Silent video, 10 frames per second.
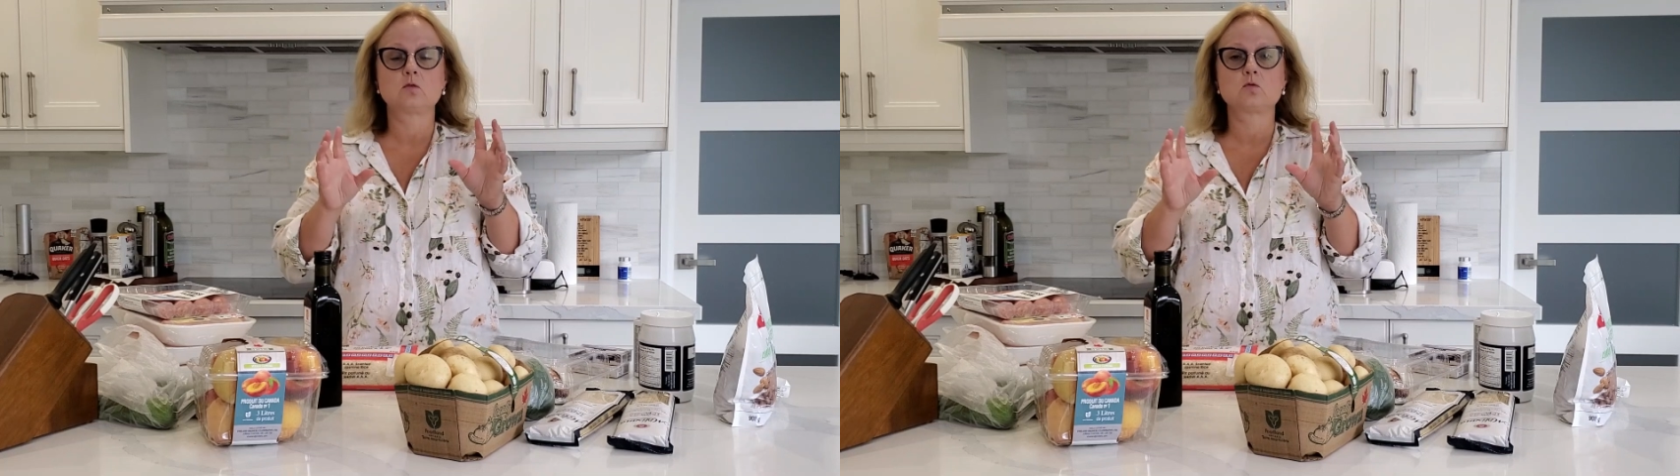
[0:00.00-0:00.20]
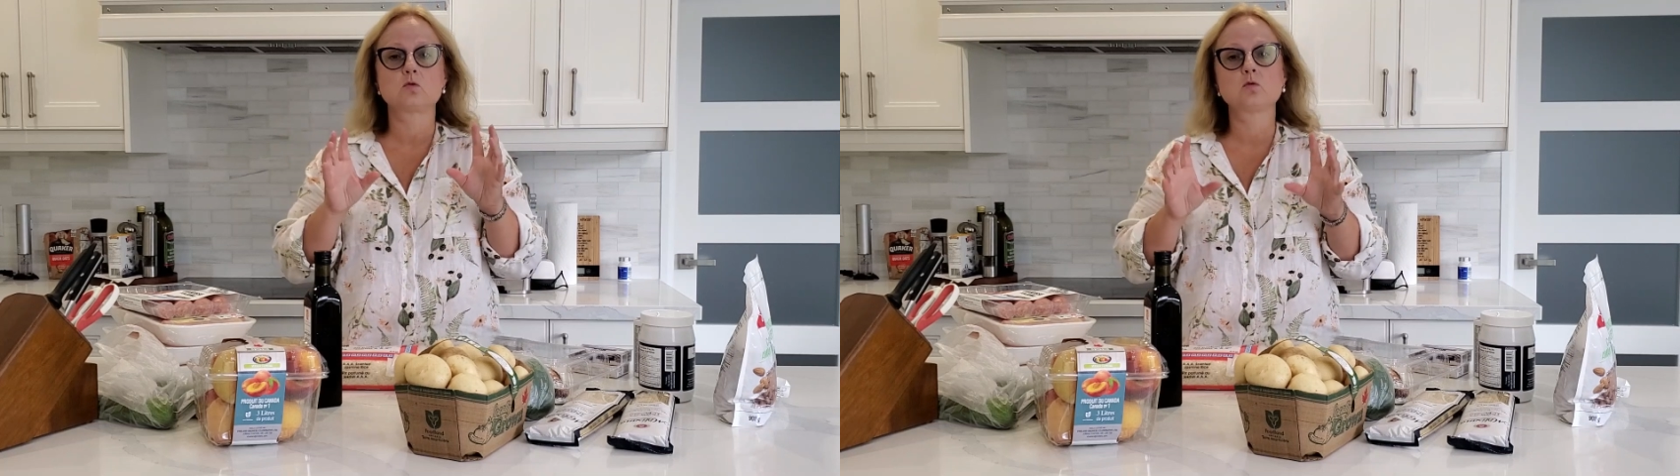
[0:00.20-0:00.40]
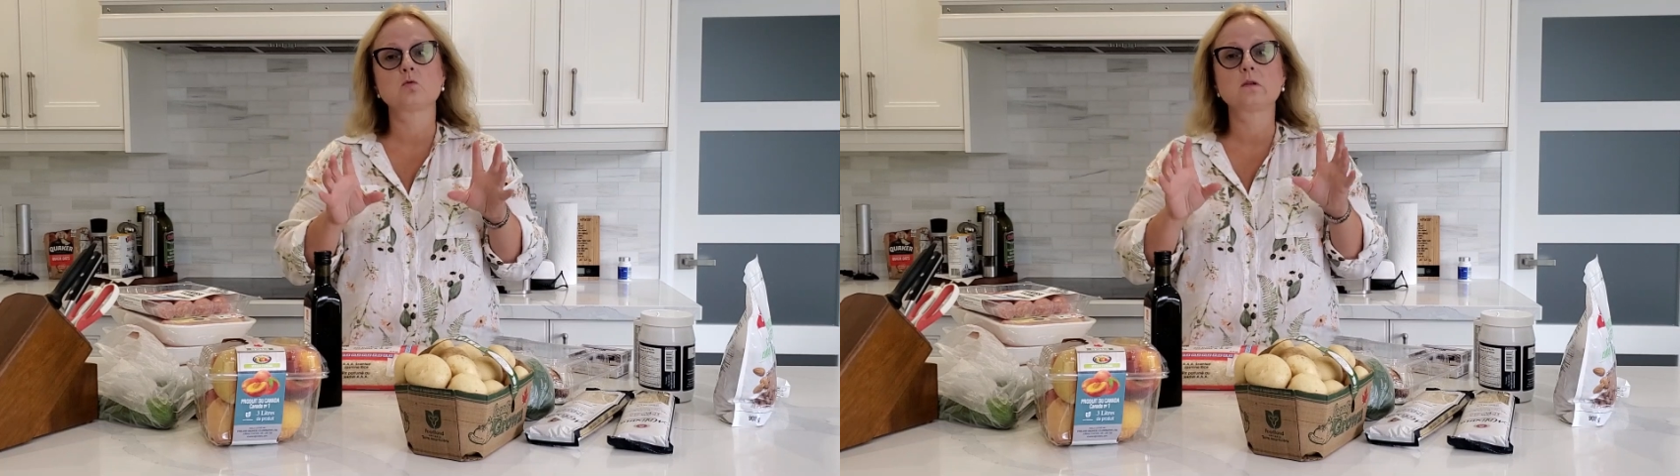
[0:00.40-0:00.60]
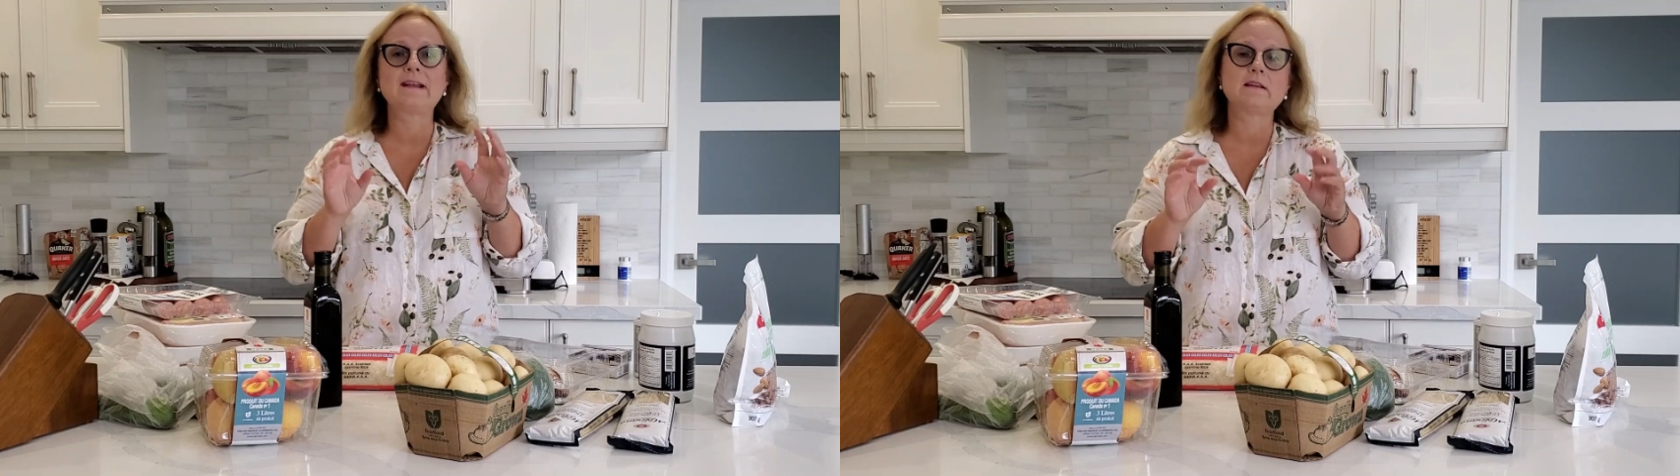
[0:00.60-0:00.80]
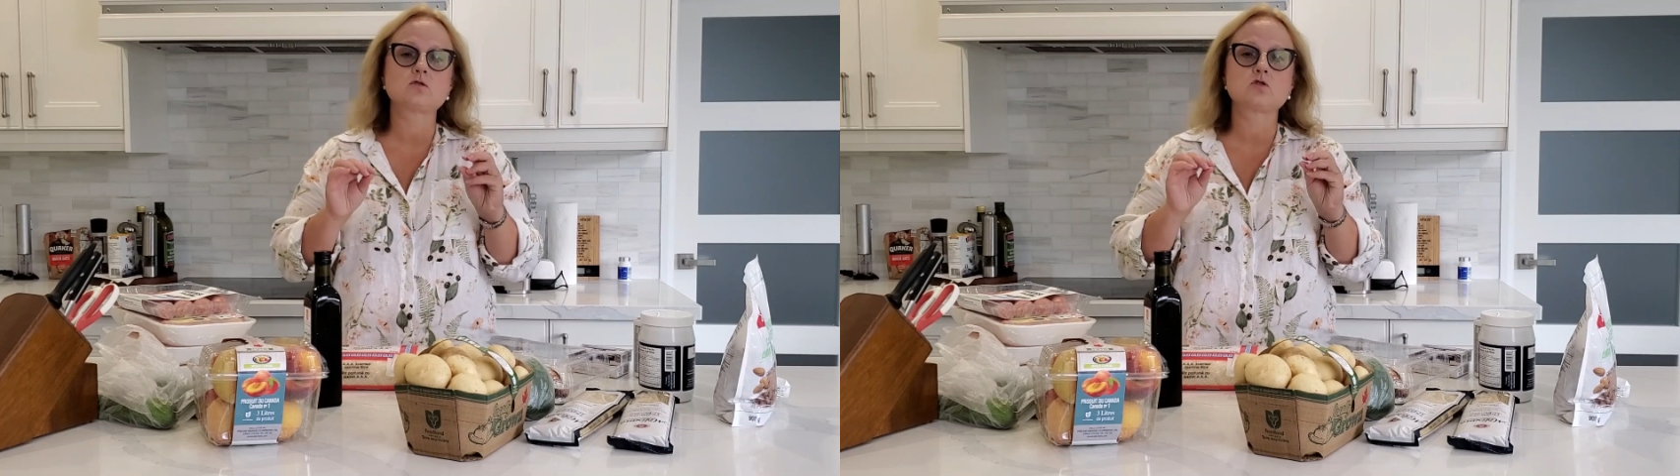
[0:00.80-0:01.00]
to do
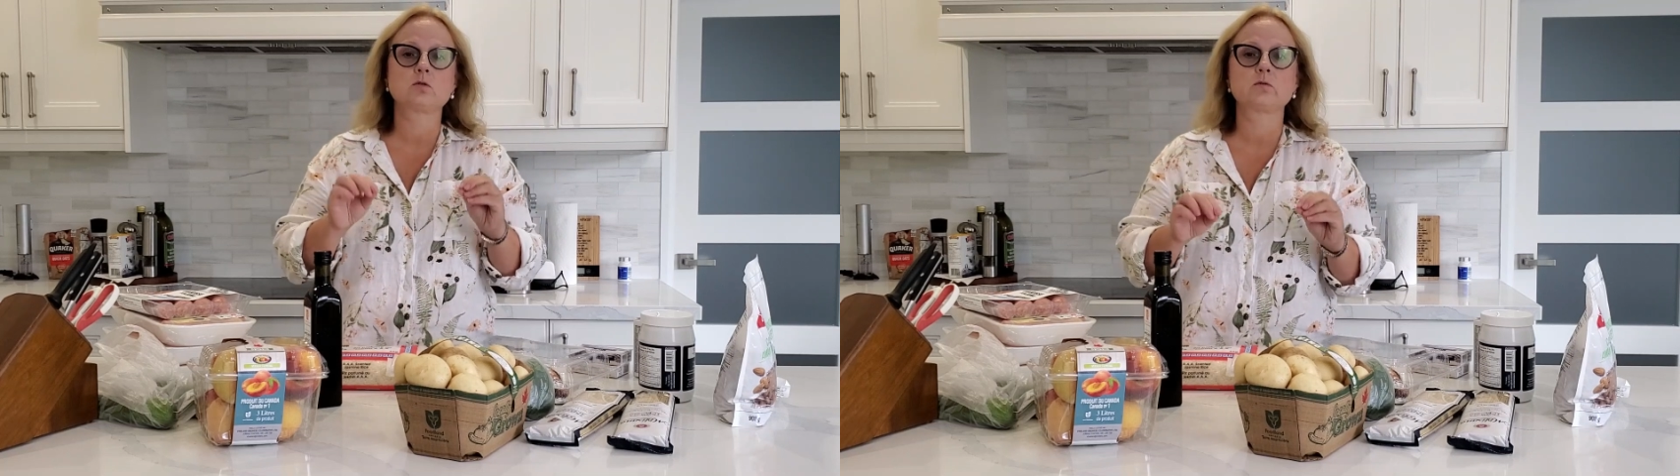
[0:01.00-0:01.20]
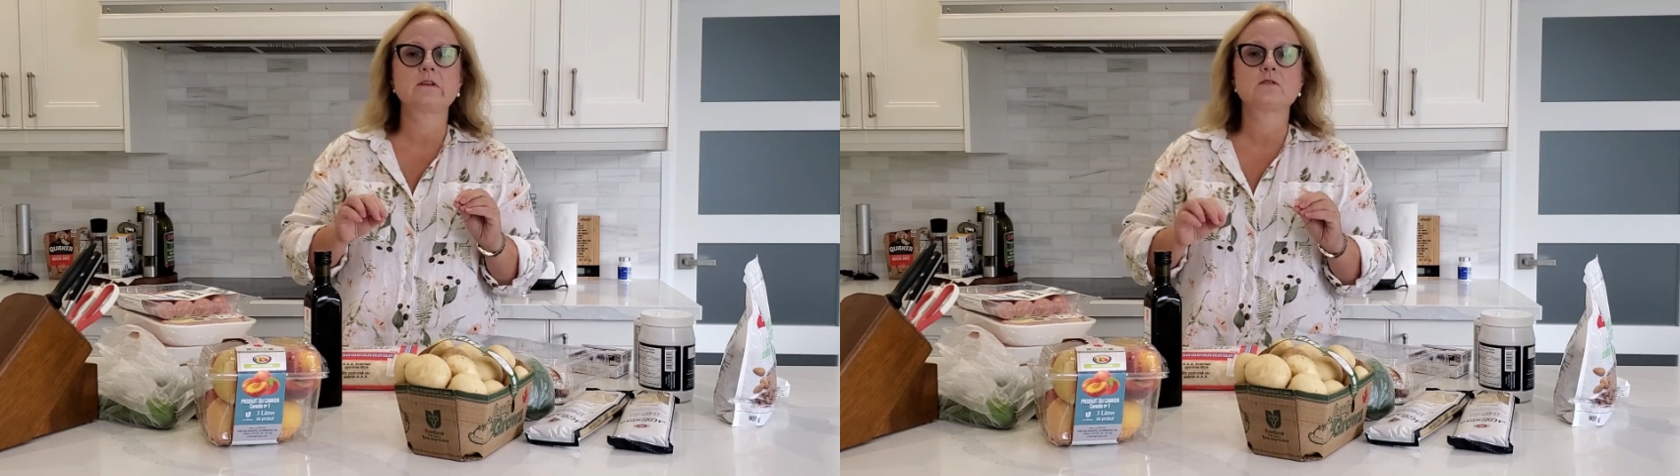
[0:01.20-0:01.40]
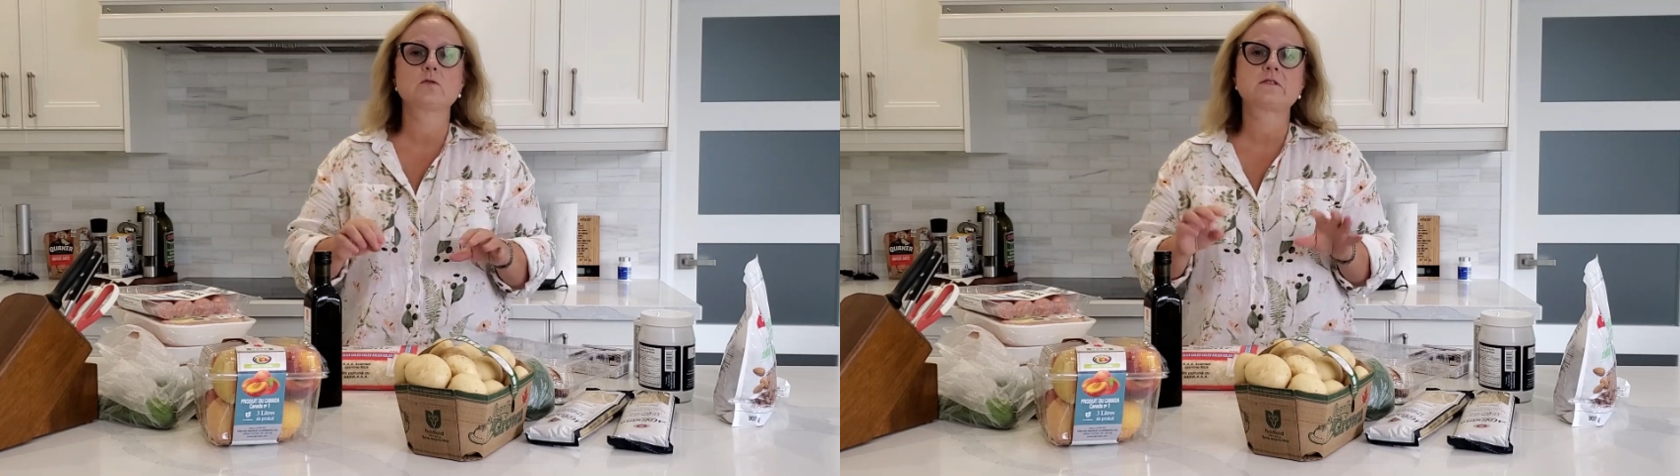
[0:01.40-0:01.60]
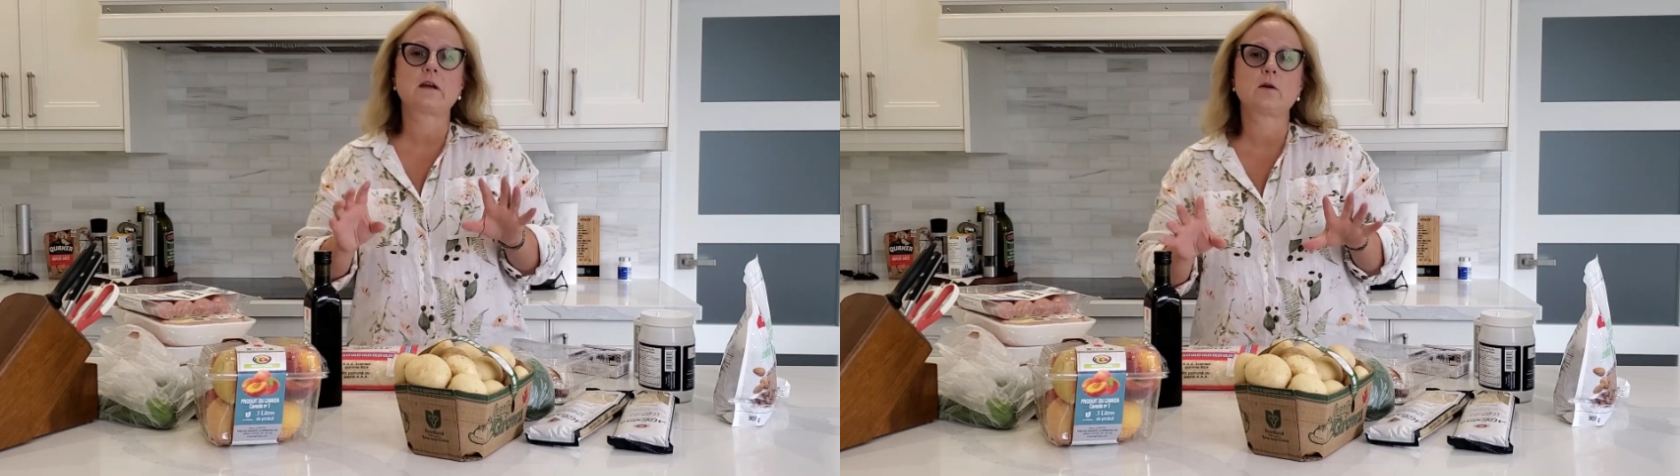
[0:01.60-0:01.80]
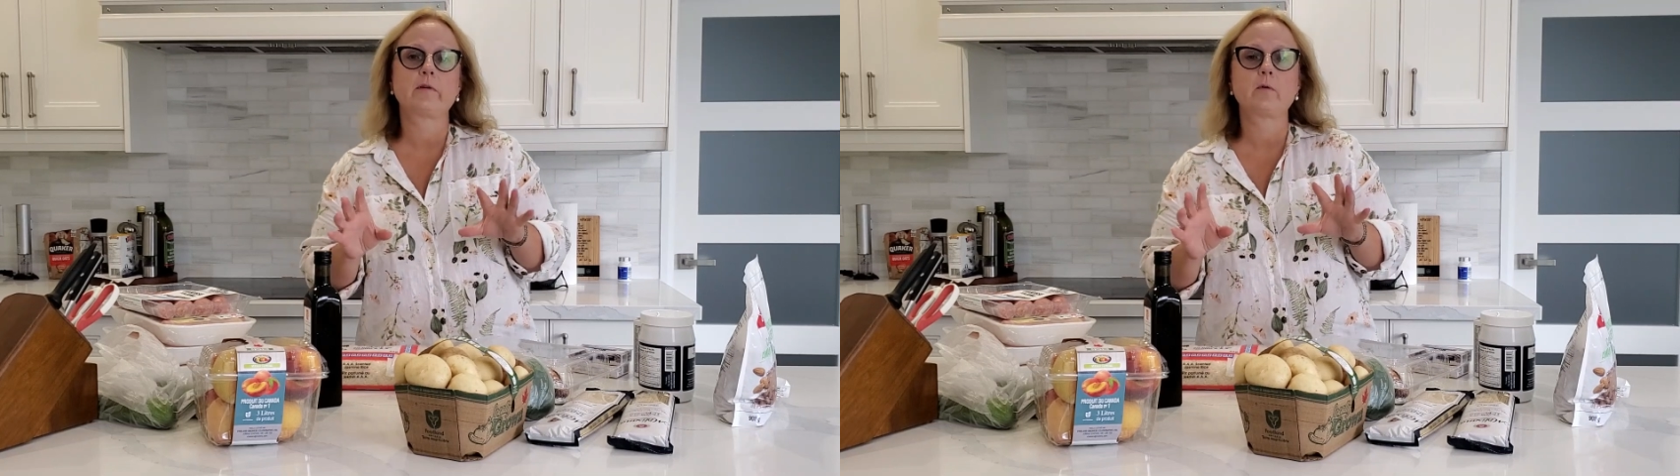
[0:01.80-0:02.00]
little short videos
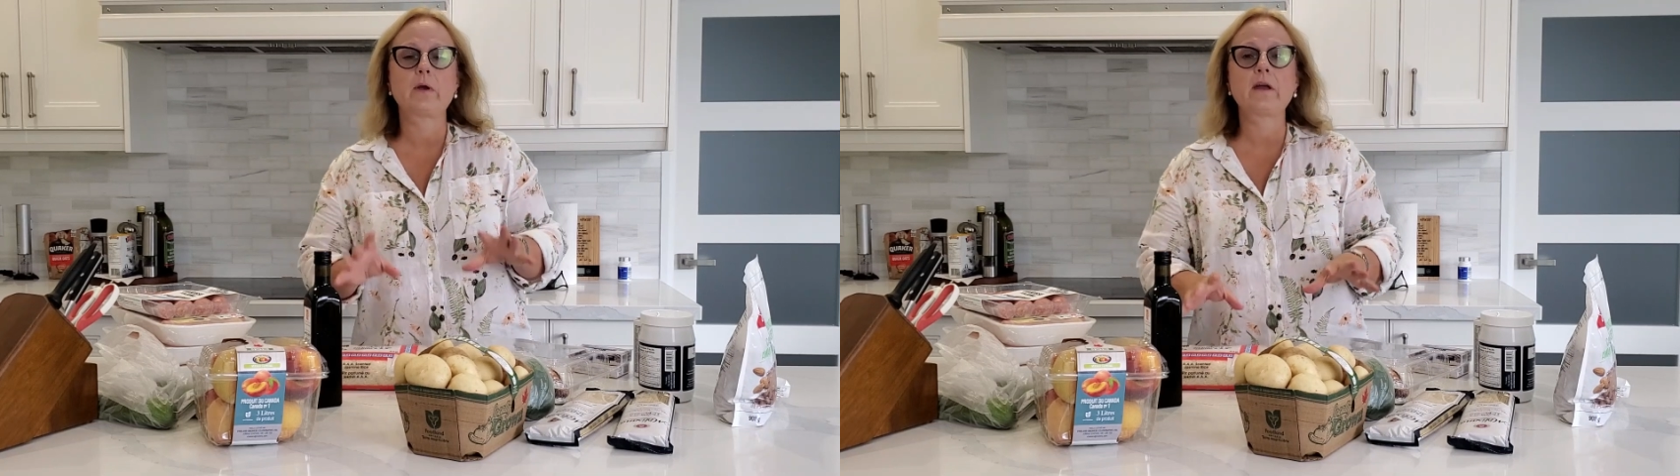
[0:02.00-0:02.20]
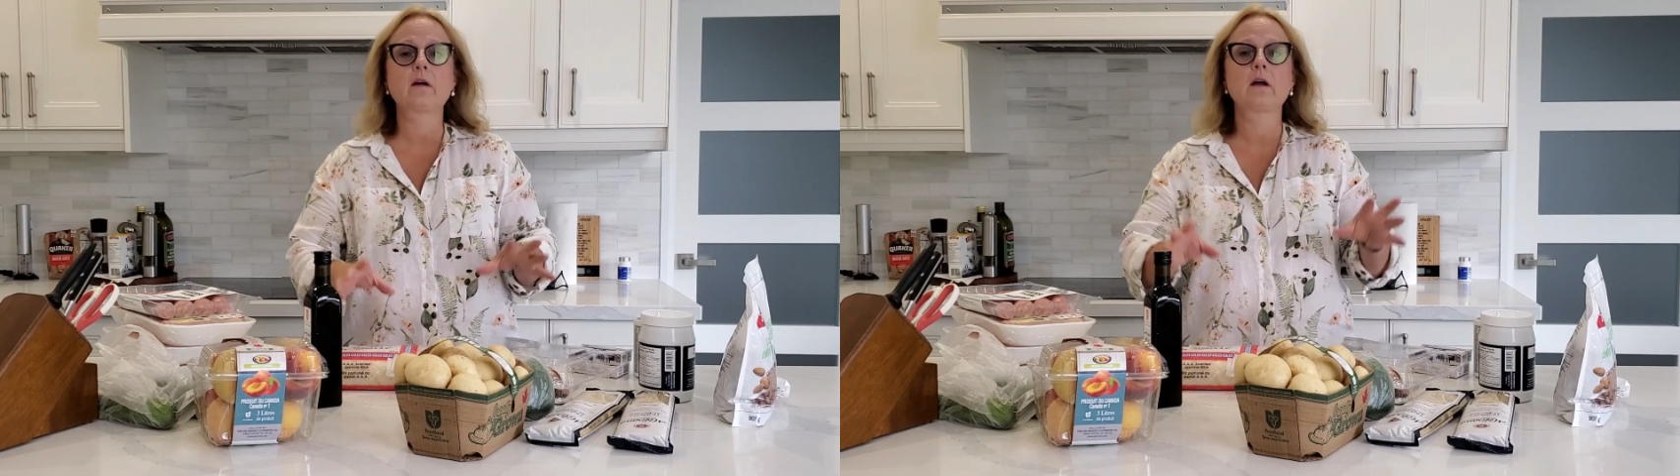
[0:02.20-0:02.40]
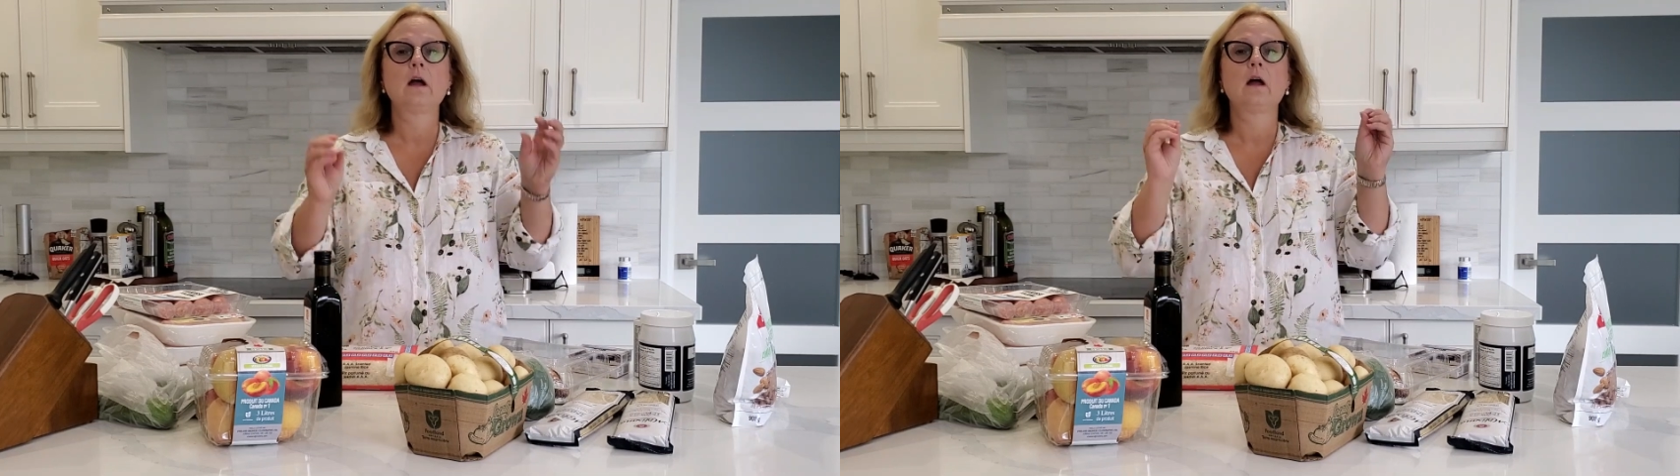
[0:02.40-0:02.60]
every week